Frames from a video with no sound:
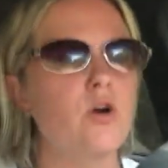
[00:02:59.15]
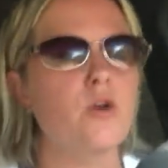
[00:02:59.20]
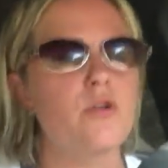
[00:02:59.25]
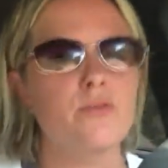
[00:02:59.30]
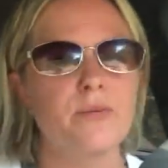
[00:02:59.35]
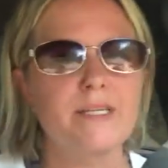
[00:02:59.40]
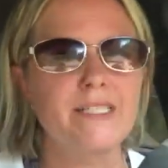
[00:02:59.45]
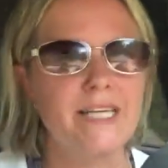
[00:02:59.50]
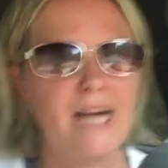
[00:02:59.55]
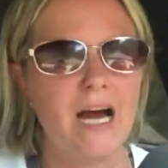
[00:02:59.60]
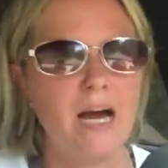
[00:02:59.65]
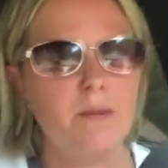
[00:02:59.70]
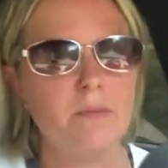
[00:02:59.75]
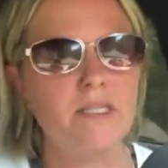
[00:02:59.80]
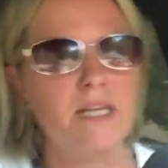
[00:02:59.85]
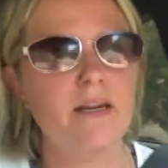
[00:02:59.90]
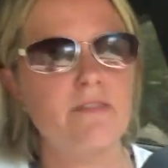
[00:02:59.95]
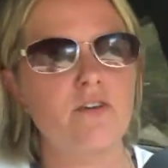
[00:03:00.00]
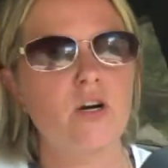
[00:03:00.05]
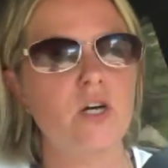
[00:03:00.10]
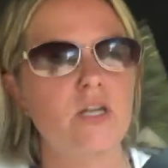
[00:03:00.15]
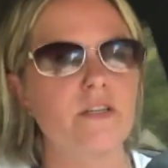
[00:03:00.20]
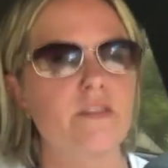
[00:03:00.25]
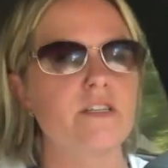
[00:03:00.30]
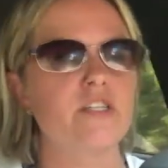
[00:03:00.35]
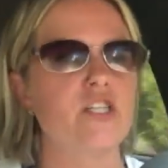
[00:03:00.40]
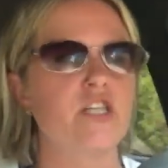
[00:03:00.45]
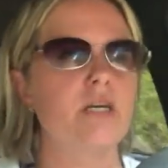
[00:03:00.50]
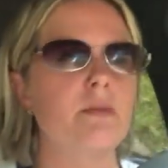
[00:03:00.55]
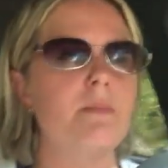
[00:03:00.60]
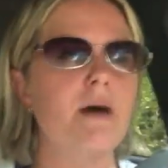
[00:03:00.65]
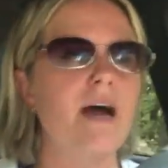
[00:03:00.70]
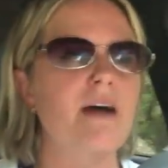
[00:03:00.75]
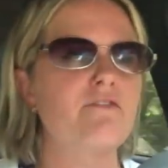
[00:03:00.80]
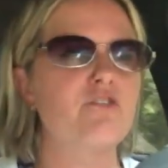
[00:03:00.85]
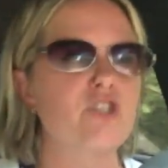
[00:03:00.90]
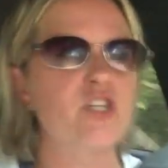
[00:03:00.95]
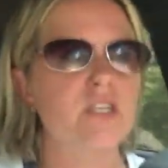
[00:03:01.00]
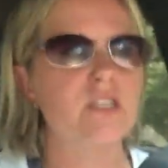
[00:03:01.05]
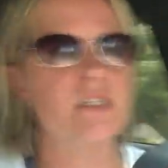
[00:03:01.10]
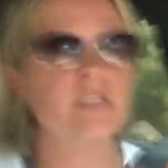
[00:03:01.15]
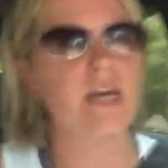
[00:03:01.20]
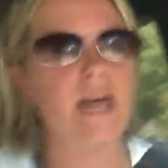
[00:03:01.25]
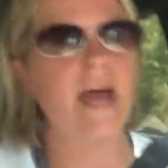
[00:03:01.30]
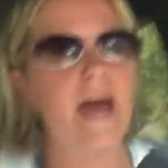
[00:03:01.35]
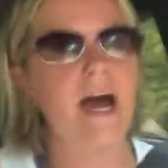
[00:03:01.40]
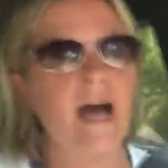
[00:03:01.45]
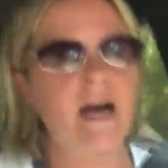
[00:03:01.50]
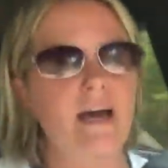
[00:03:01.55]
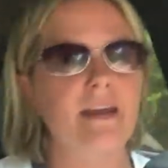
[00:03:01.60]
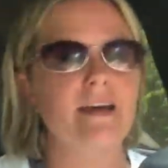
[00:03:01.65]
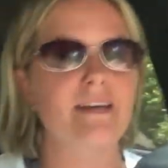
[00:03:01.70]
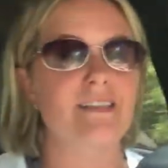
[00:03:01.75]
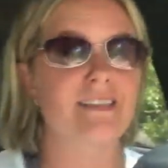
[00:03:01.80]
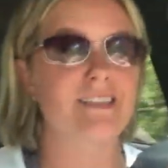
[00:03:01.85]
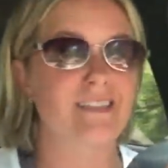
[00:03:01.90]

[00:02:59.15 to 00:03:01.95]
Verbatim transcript: or three times that I've gone to the gym, I've just had a